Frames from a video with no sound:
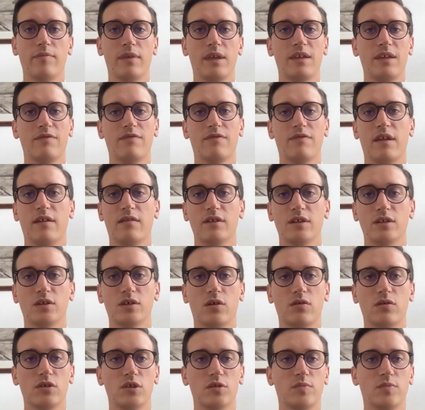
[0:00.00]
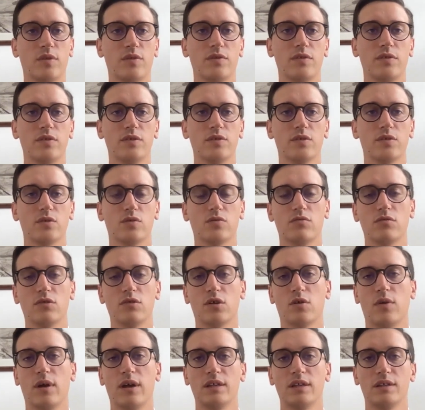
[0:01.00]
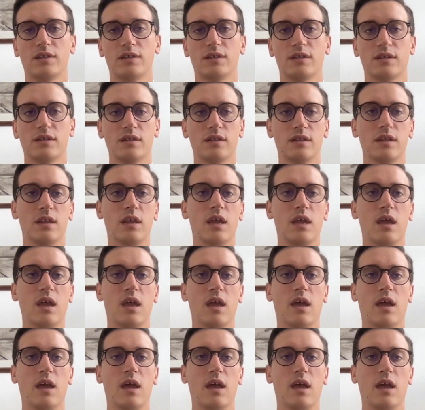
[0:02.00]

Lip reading: if there is correspondence or requests and